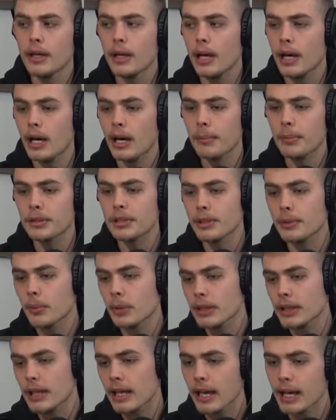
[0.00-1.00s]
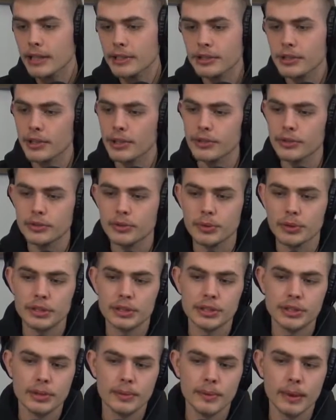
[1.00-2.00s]
But the one that I chose,
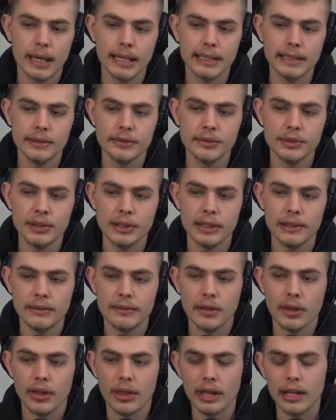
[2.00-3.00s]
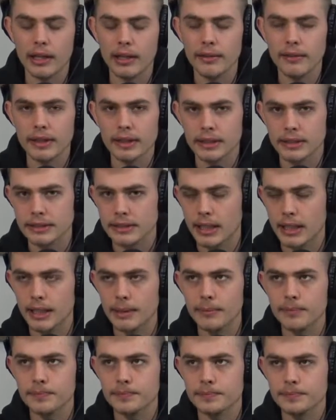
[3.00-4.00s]
which I didn't really even think of at the
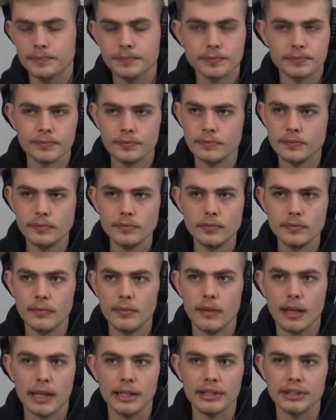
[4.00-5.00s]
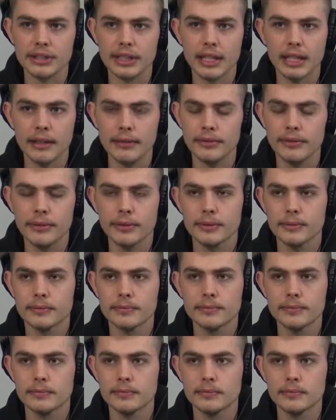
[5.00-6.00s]
time, I just kind of
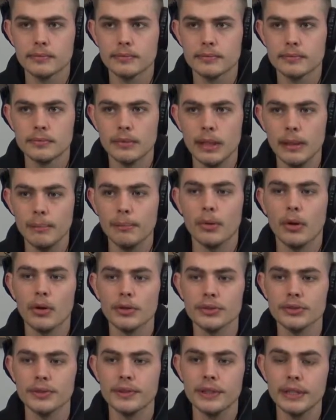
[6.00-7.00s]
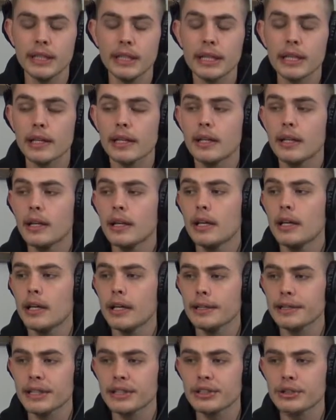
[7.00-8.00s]
impulsively did it,
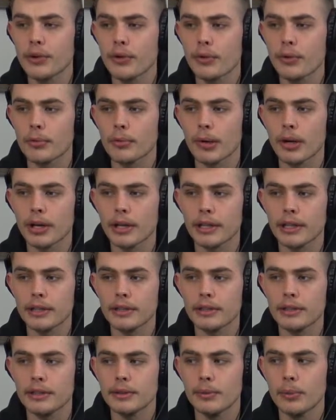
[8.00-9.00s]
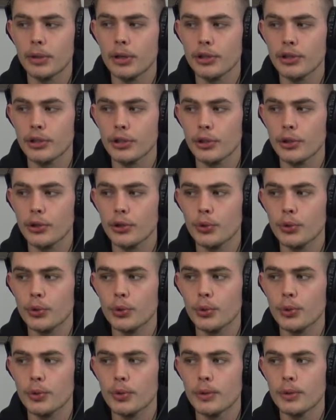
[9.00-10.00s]
is I chose a market where
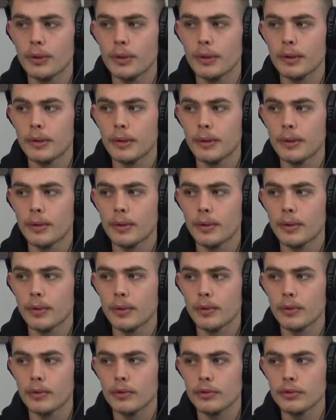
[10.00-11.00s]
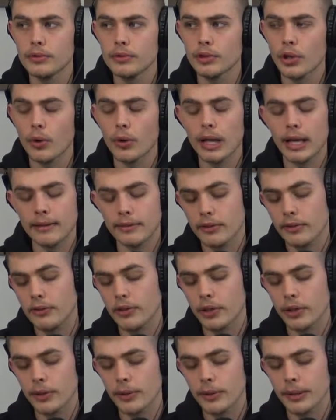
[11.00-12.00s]
you don't have a
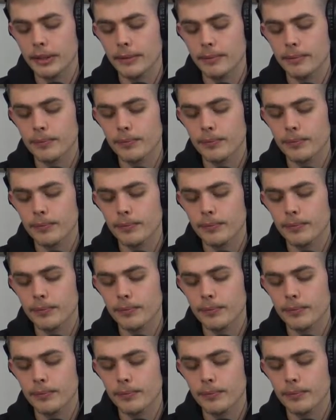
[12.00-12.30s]
following.